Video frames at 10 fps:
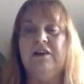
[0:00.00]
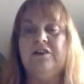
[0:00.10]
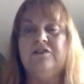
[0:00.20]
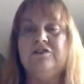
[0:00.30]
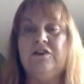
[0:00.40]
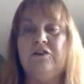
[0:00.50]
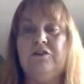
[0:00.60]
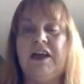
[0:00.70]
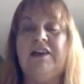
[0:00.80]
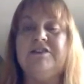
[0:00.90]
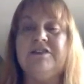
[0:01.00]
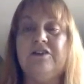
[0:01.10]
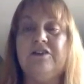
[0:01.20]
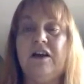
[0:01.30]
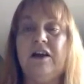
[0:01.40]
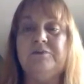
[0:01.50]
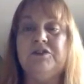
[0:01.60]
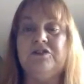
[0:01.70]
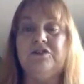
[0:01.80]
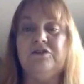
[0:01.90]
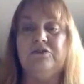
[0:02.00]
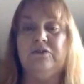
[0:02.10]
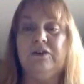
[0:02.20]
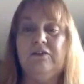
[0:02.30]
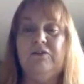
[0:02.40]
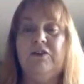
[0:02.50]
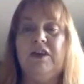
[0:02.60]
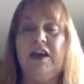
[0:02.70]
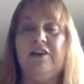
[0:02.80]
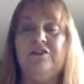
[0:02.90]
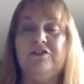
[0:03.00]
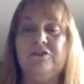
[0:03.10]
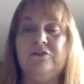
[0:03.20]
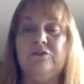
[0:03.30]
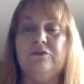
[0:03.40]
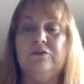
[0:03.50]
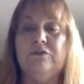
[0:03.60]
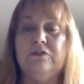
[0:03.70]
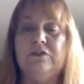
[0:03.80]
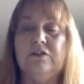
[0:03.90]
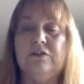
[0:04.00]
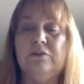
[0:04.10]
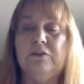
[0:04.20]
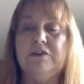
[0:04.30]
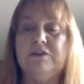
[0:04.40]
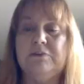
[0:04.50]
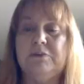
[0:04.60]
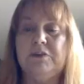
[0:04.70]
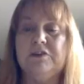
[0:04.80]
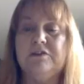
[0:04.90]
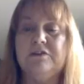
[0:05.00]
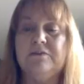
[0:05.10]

So that's another option too, if you can't do the recipes.